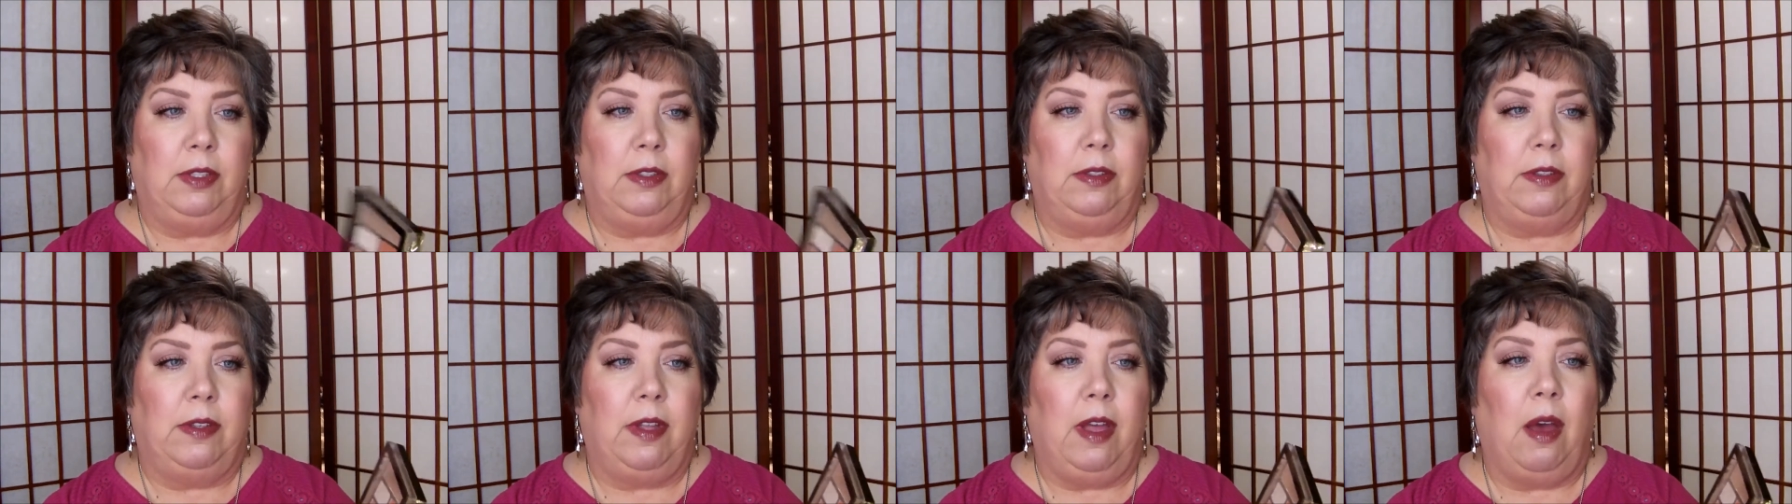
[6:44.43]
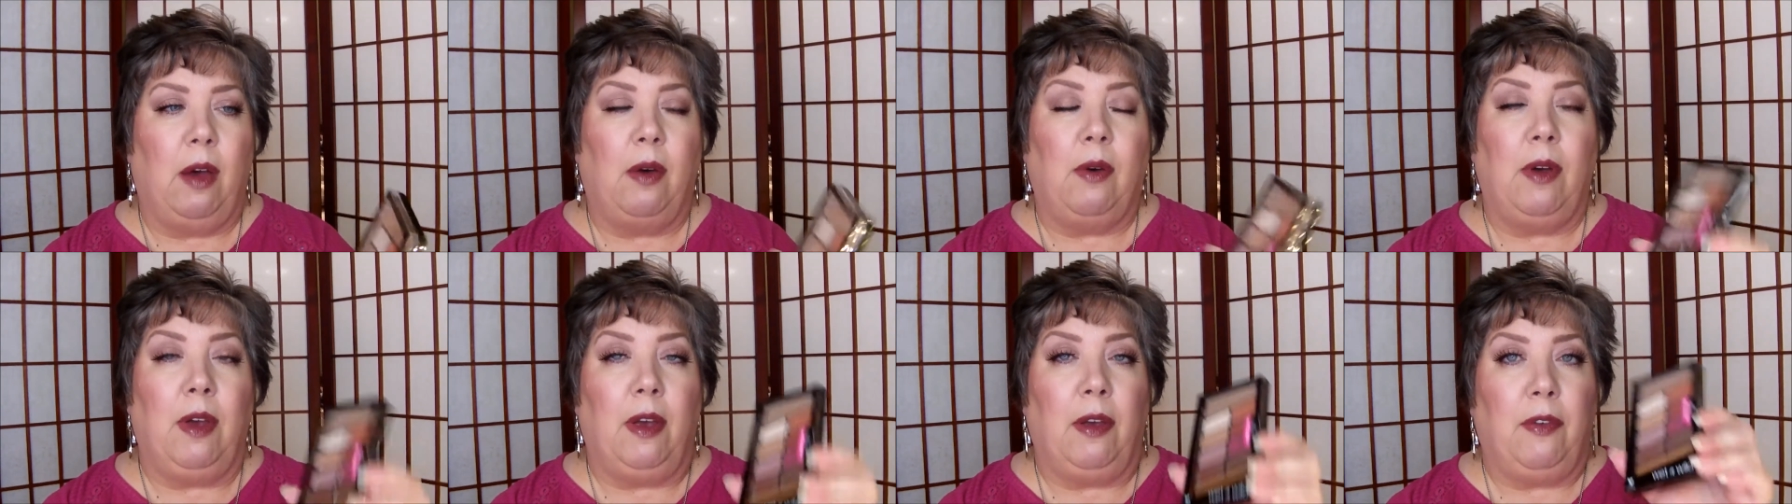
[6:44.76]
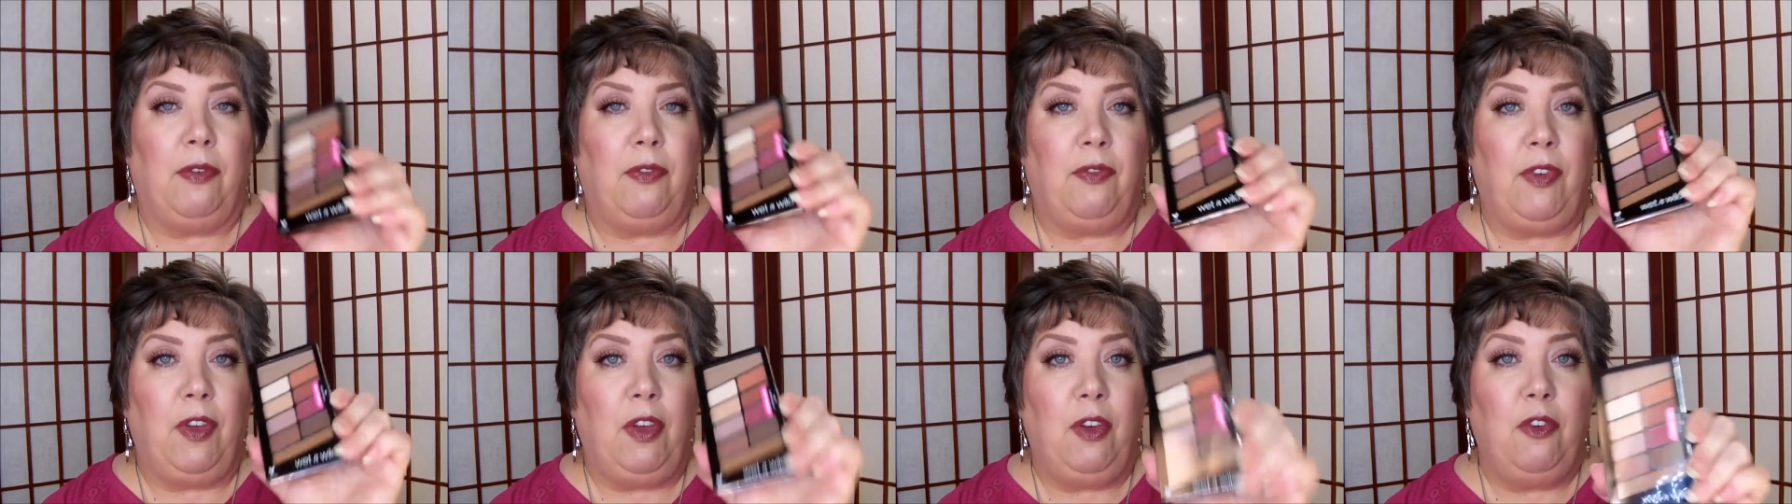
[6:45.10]
So
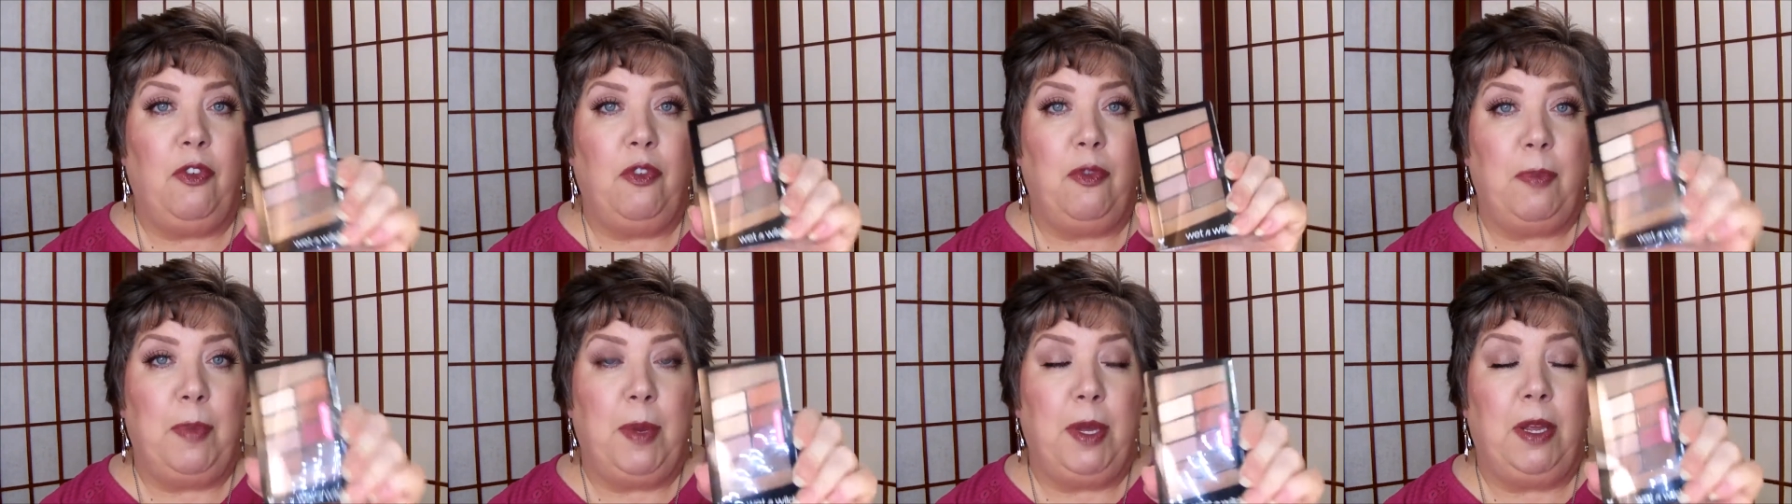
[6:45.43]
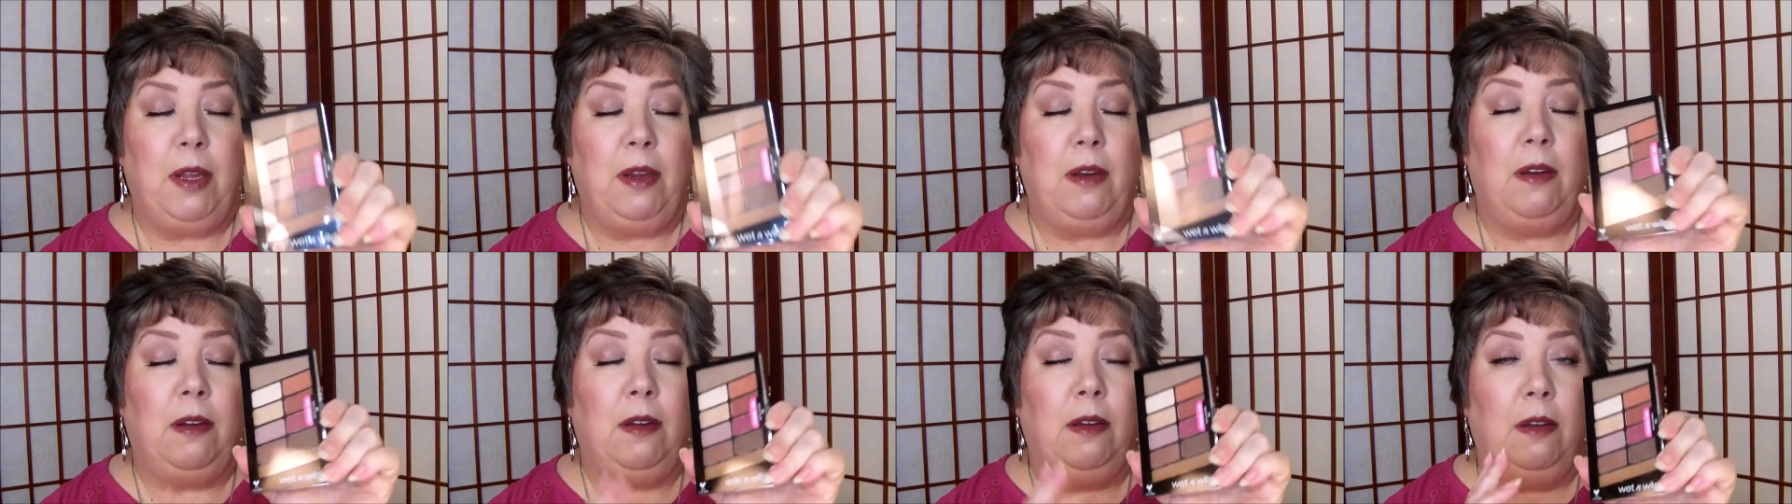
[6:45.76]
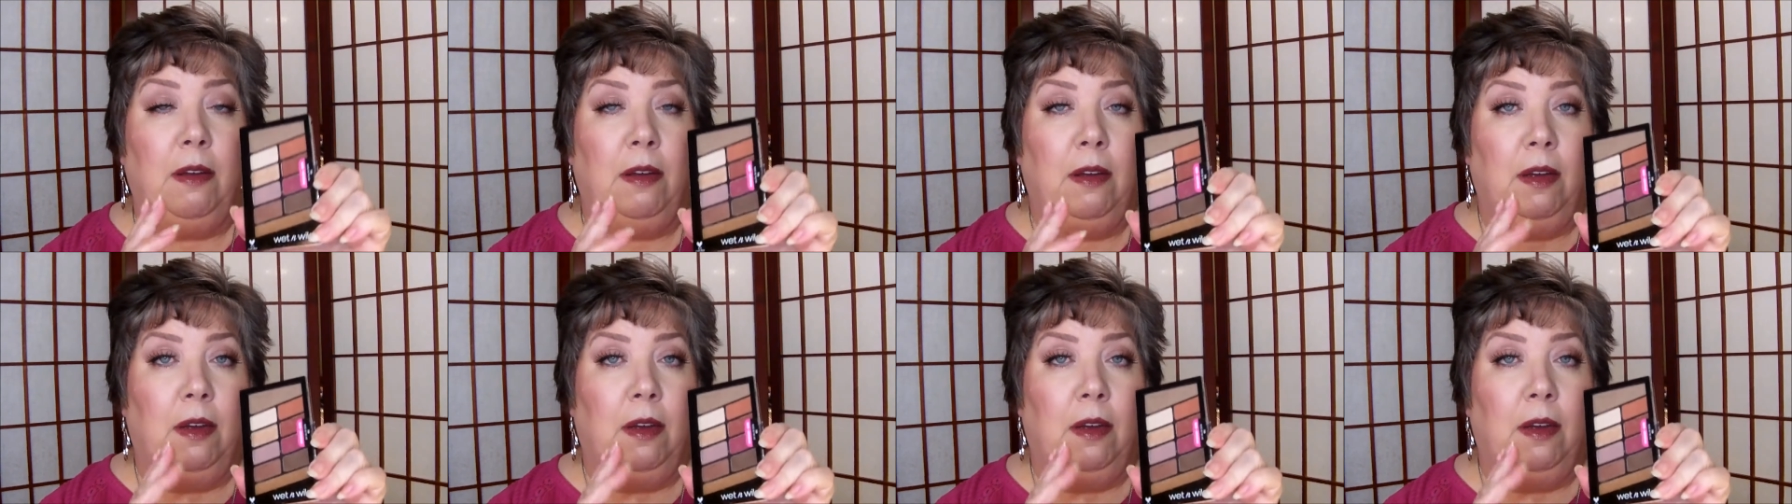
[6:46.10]
if you've been